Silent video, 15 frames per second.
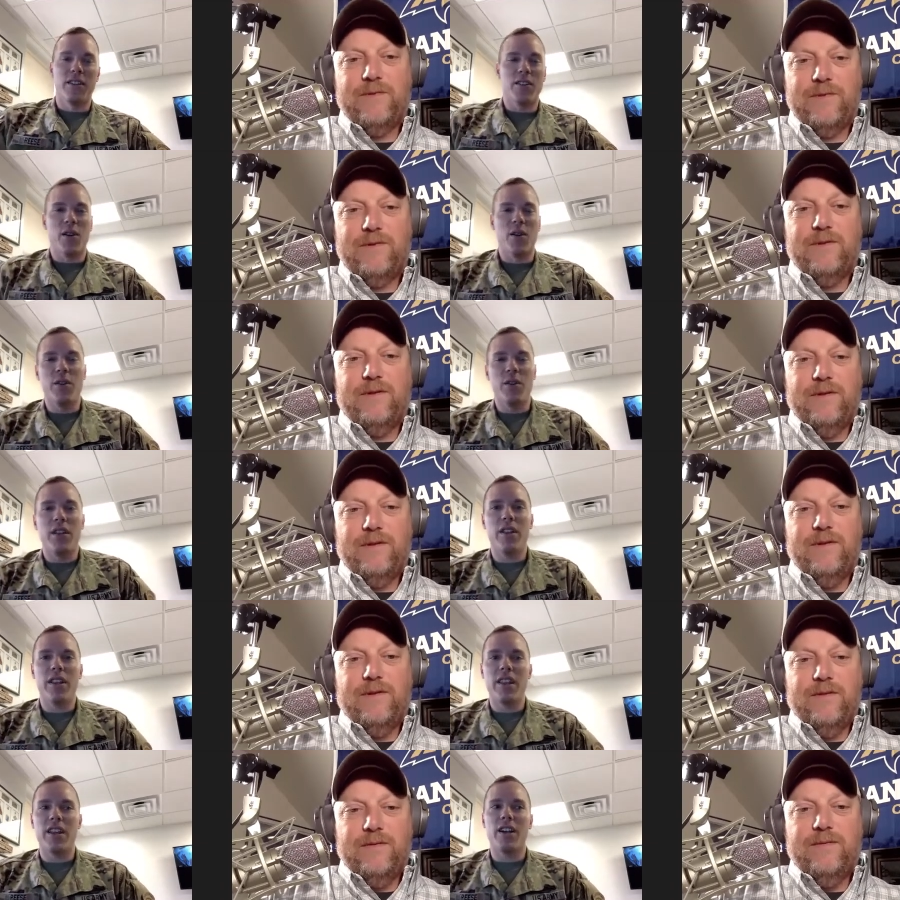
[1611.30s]
Speaker 1: So
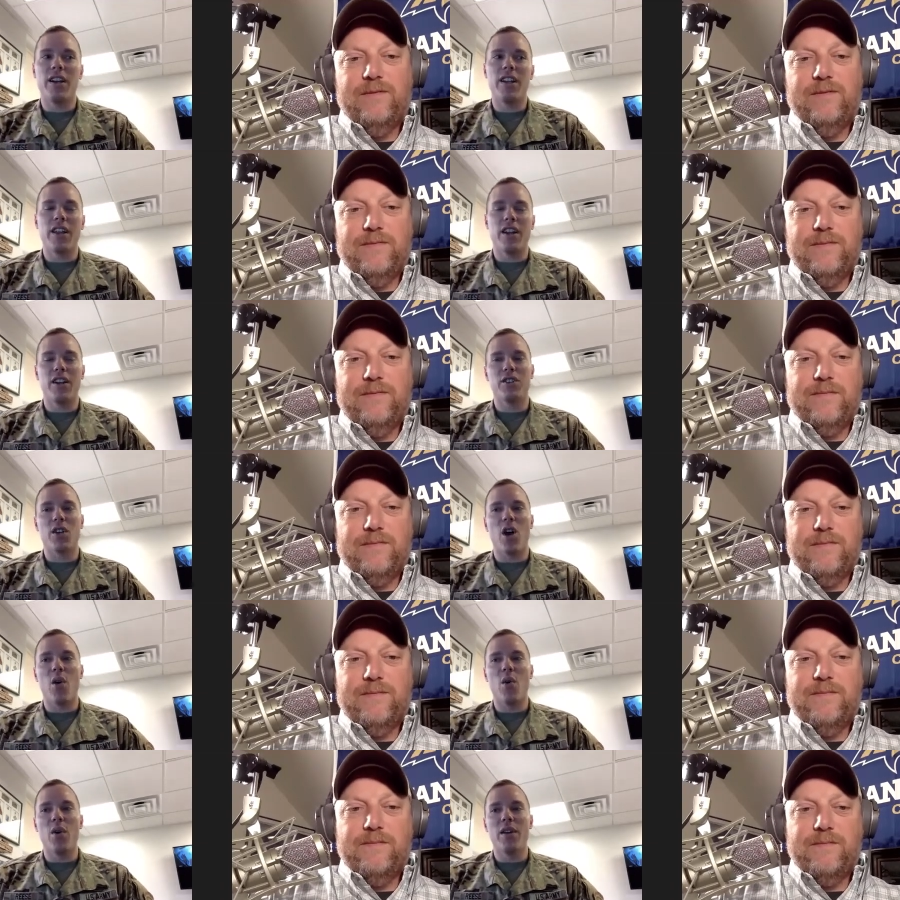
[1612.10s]
you, there,
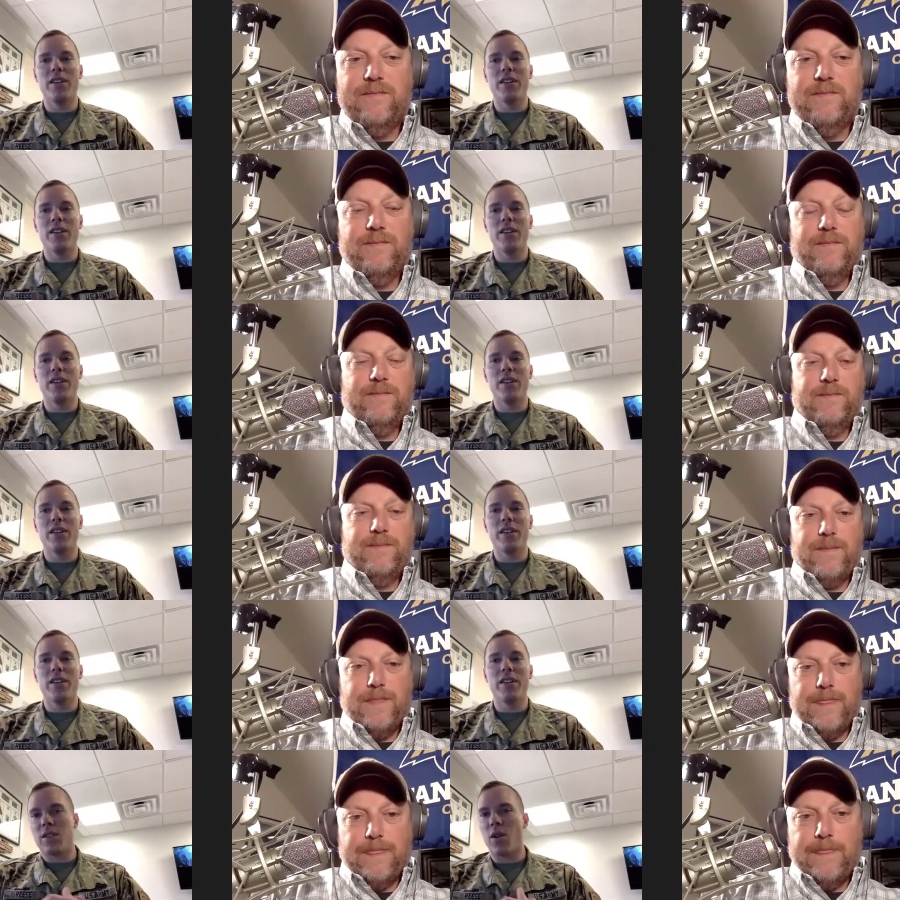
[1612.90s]
there's always the
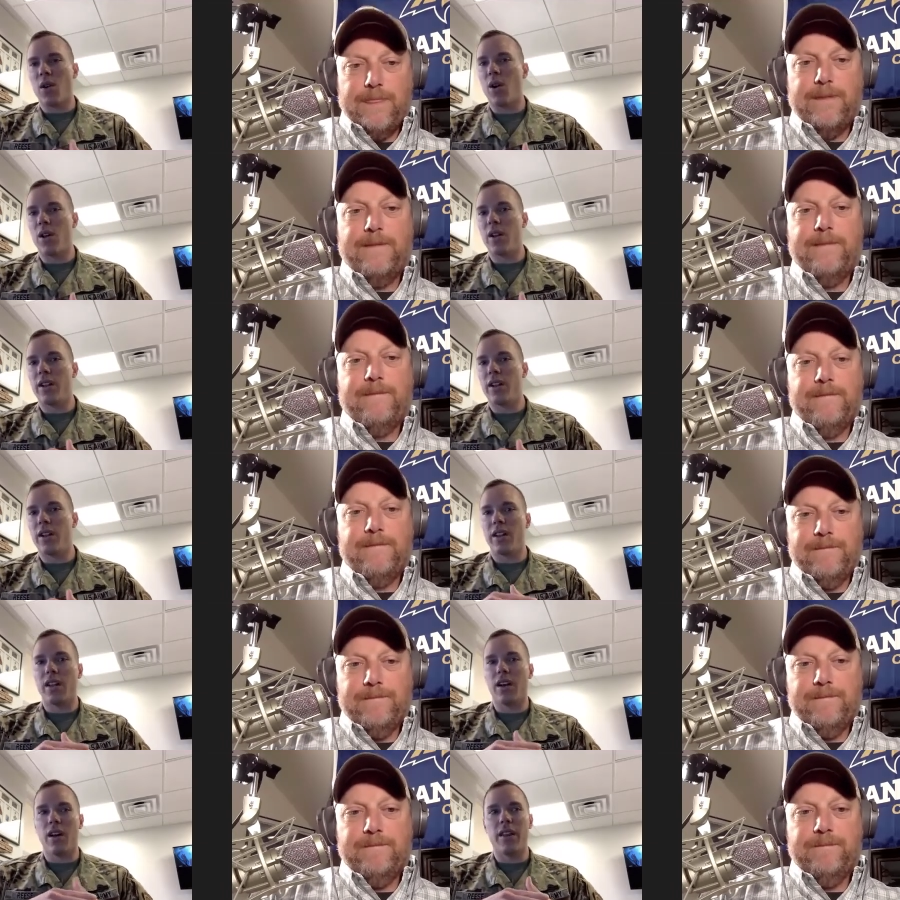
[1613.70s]
emphasis on
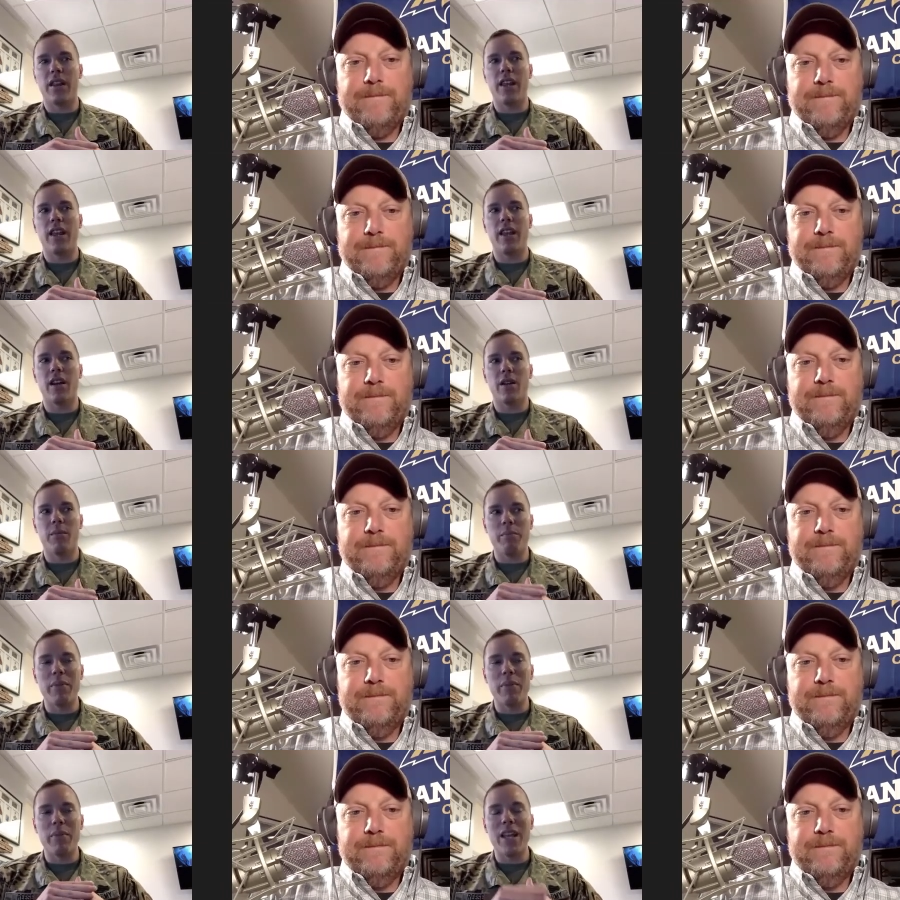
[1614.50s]
on the
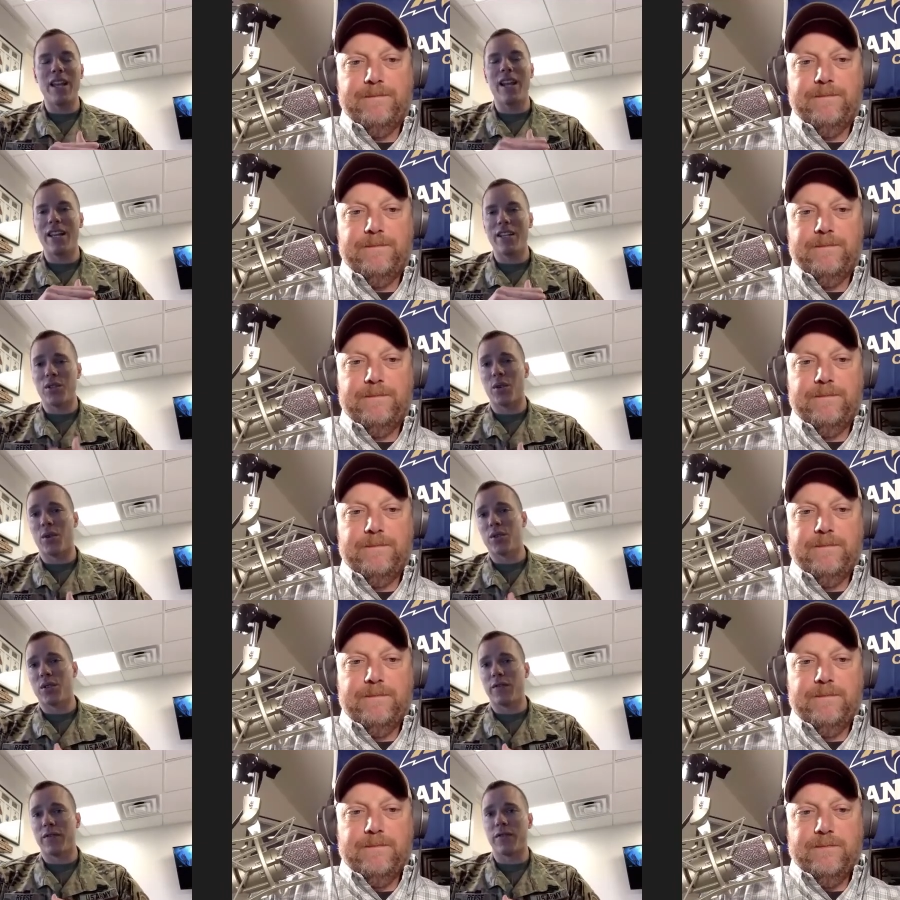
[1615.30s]
being a
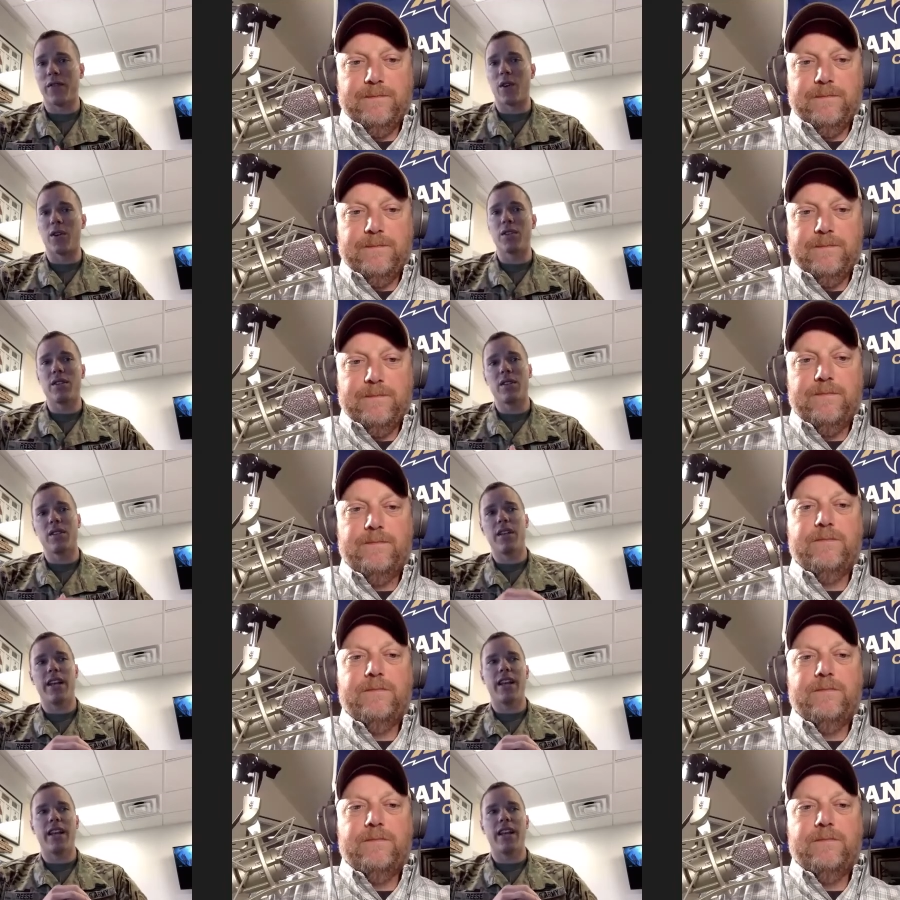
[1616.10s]
soldier first,